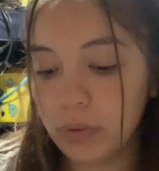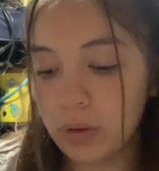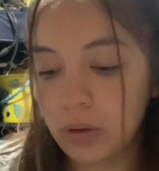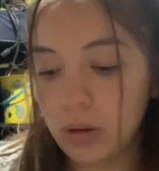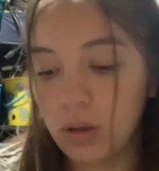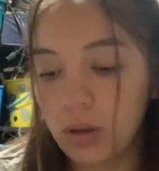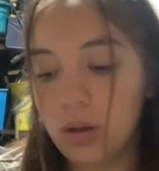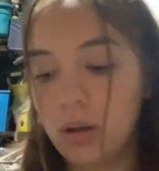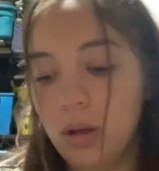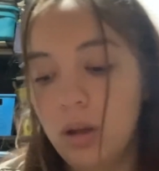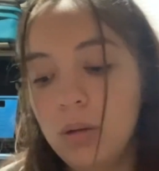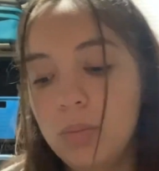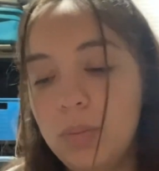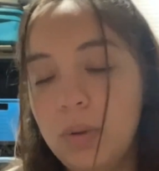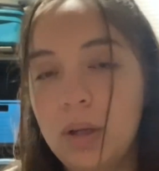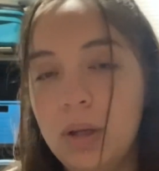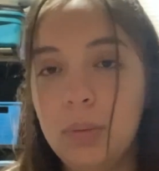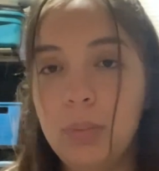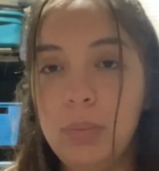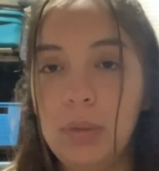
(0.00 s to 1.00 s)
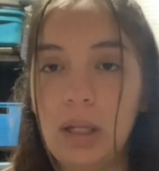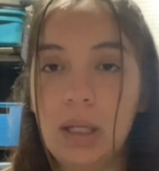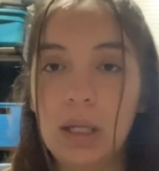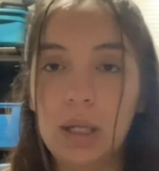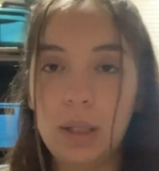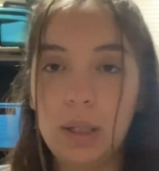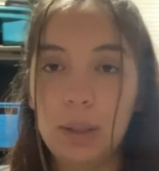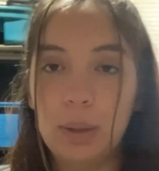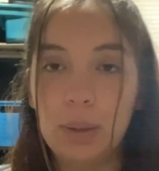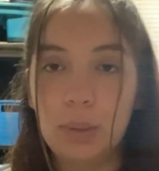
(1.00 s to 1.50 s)
it's been me,
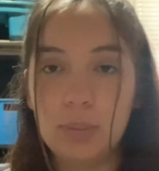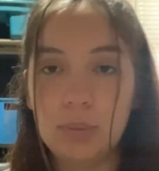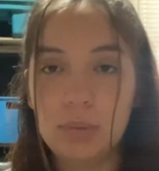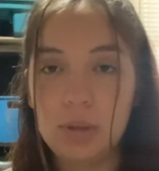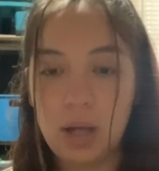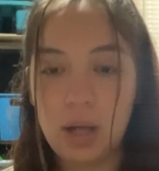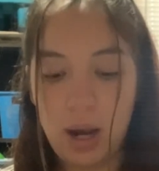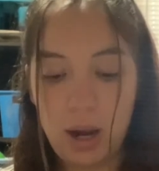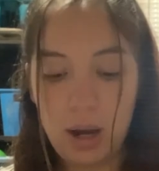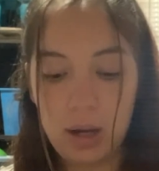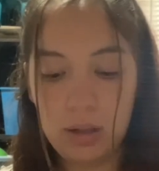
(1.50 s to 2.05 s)
him, dad,